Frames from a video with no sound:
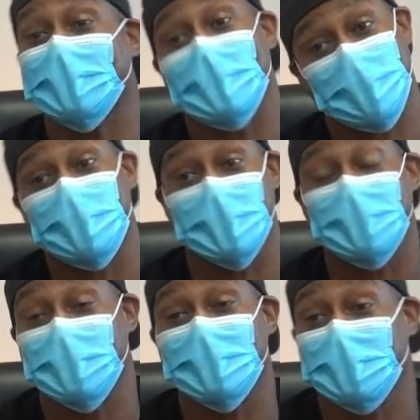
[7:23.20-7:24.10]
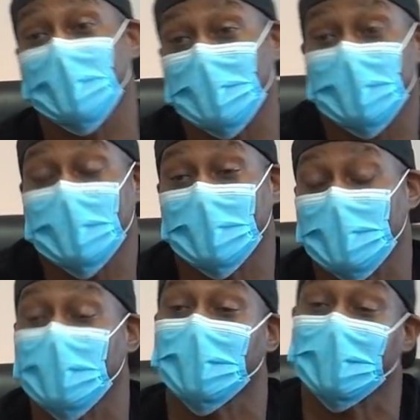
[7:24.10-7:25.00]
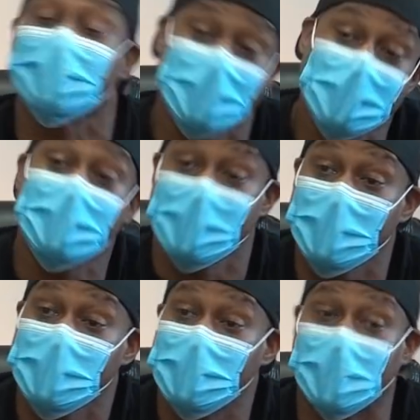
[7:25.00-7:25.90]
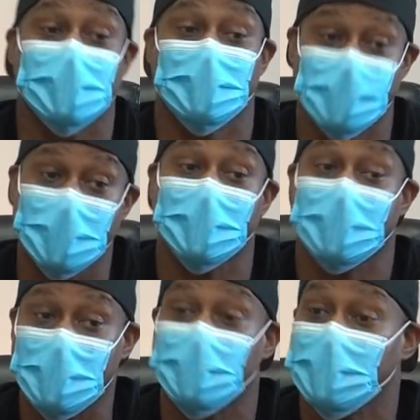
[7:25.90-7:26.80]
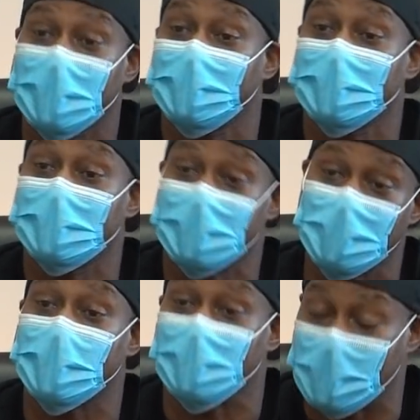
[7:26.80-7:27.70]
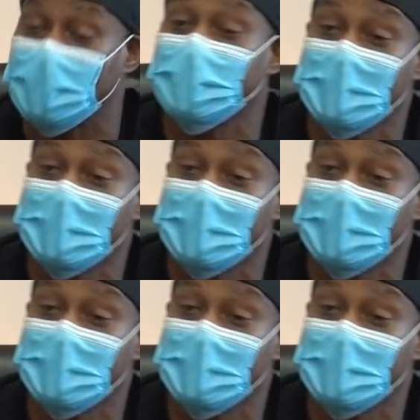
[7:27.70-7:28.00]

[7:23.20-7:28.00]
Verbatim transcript: lie for for for the sake of good because I'm trying to help her out and the baby.